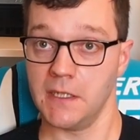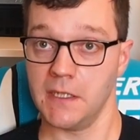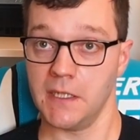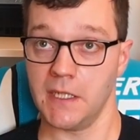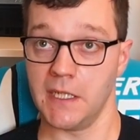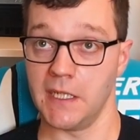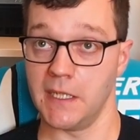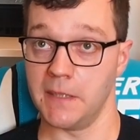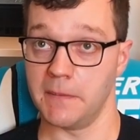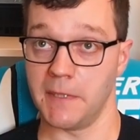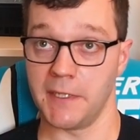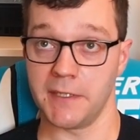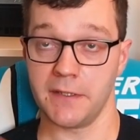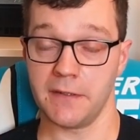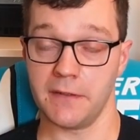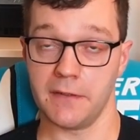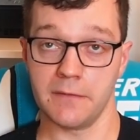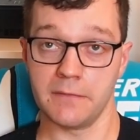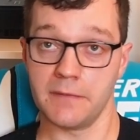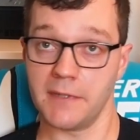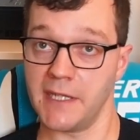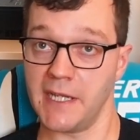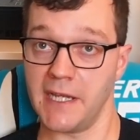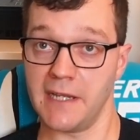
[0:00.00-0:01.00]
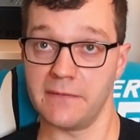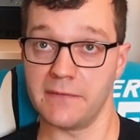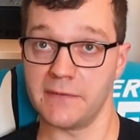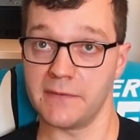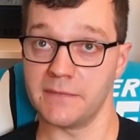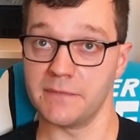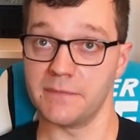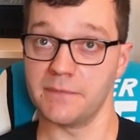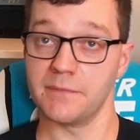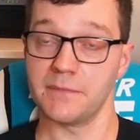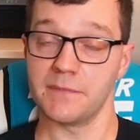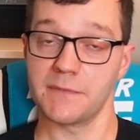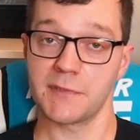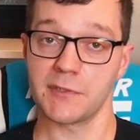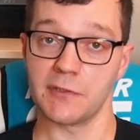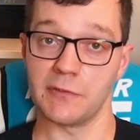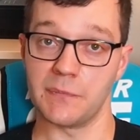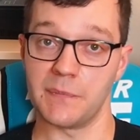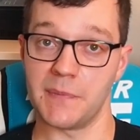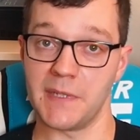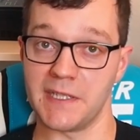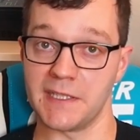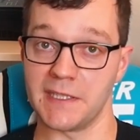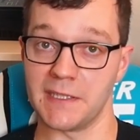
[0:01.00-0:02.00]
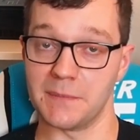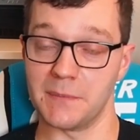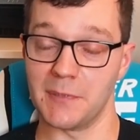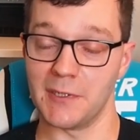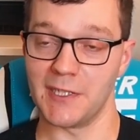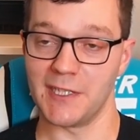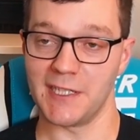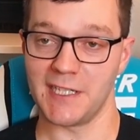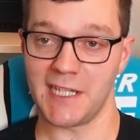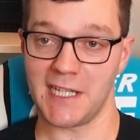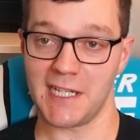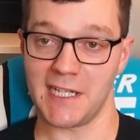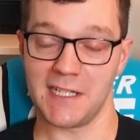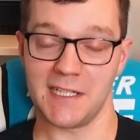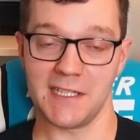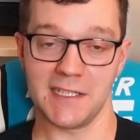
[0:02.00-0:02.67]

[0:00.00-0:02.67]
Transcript: I don't know why I haven't sort of bitten the bullet yet.